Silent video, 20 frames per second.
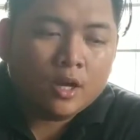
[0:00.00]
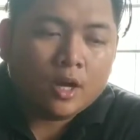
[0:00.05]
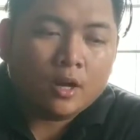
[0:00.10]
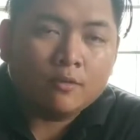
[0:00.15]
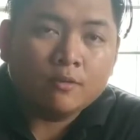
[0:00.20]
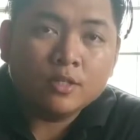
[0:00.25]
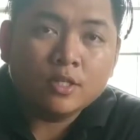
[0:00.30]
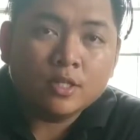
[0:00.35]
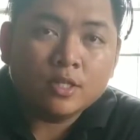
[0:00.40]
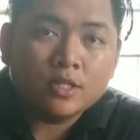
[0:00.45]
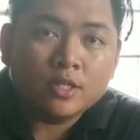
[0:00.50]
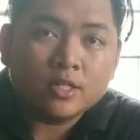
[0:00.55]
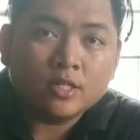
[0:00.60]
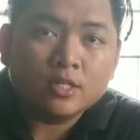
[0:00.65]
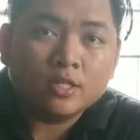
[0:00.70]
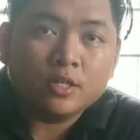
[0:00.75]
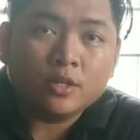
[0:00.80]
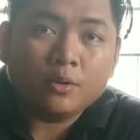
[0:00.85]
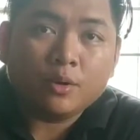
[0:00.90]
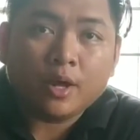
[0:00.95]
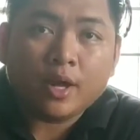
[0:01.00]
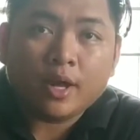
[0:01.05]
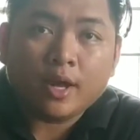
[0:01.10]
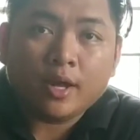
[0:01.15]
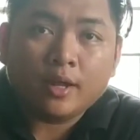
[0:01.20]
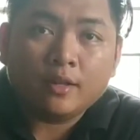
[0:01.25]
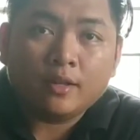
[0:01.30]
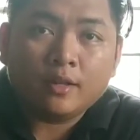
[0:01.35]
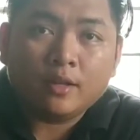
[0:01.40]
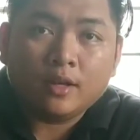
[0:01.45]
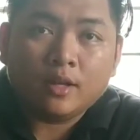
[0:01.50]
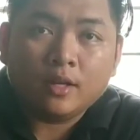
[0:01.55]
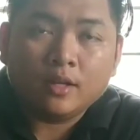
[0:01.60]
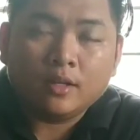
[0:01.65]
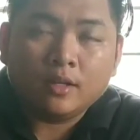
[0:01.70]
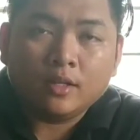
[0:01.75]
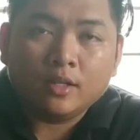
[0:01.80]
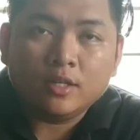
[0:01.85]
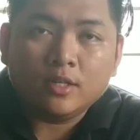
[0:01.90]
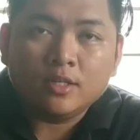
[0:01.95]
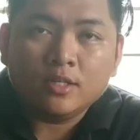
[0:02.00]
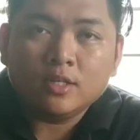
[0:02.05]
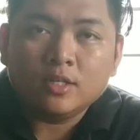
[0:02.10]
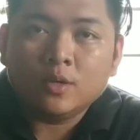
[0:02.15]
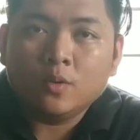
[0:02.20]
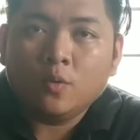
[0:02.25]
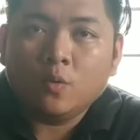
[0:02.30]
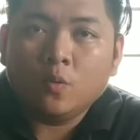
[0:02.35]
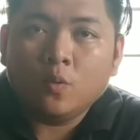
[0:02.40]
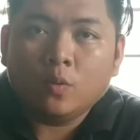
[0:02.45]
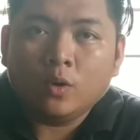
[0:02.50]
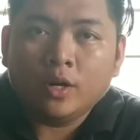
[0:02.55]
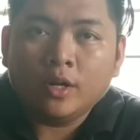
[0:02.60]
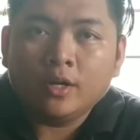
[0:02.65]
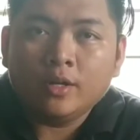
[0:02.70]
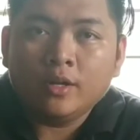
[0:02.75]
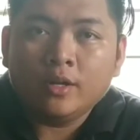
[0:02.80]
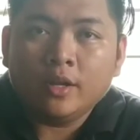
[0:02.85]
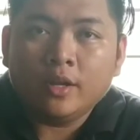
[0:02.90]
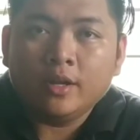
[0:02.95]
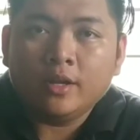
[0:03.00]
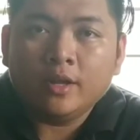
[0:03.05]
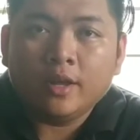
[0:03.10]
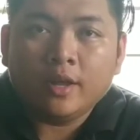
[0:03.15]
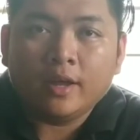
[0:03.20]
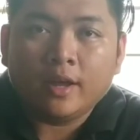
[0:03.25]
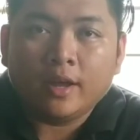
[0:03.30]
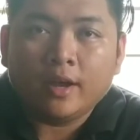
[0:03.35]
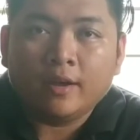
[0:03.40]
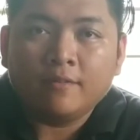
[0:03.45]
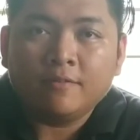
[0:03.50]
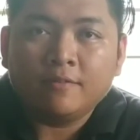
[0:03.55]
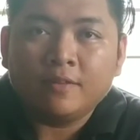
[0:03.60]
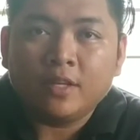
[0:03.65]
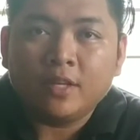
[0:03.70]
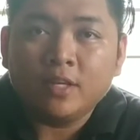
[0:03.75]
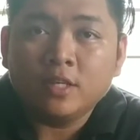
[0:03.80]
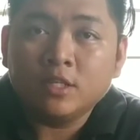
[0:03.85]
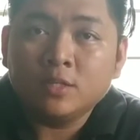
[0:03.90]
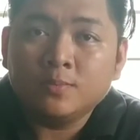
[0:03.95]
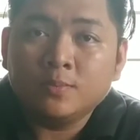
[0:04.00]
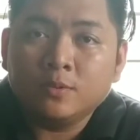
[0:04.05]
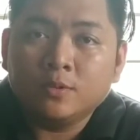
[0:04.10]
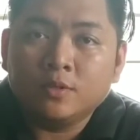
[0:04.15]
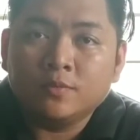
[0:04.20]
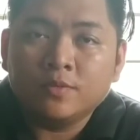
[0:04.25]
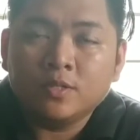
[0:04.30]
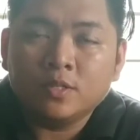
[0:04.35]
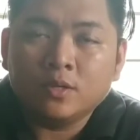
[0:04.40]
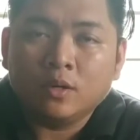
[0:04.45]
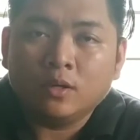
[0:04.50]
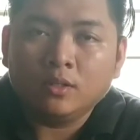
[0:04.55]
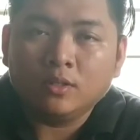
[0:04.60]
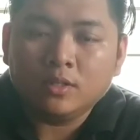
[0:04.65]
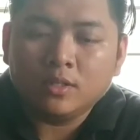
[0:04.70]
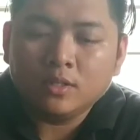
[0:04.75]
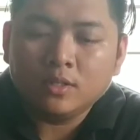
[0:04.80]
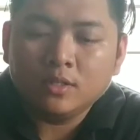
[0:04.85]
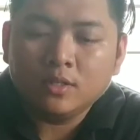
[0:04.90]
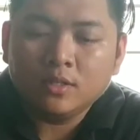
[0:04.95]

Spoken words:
I would suggest that you add at least 1.5 teaspoon of salt.